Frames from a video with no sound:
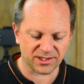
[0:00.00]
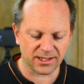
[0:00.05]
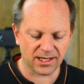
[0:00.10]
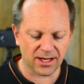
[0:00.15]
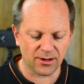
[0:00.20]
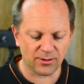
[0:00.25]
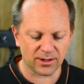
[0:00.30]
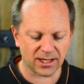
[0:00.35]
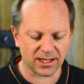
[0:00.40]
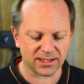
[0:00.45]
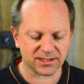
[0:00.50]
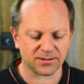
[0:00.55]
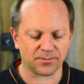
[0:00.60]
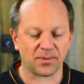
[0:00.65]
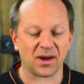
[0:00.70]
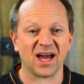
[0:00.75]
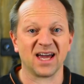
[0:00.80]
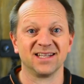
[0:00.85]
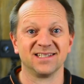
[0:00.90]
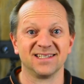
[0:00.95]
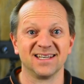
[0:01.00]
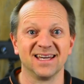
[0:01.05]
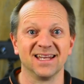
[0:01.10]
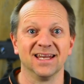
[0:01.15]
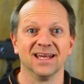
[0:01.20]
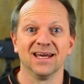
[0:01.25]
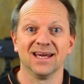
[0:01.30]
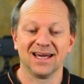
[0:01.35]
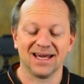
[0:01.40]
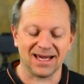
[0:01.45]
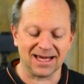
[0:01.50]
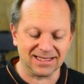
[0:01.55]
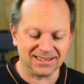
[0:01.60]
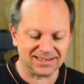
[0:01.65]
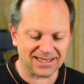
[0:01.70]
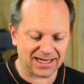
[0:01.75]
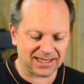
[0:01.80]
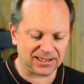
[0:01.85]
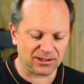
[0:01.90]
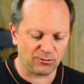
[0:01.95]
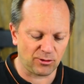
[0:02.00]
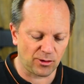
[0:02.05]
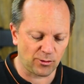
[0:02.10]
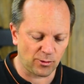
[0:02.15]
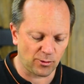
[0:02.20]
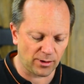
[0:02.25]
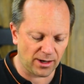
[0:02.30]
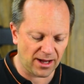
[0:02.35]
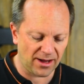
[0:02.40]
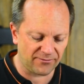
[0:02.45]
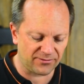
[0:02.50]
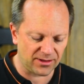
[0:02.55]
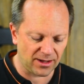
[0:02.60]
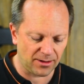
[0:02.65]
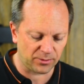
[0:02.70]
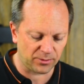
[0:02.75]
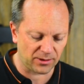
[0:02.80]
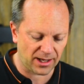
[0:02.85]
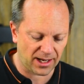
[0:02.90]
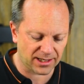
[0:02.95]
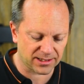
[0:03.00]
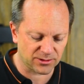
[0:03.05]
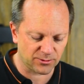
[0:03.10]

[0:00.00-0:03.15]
So now we get to painting exactly where we want to have black.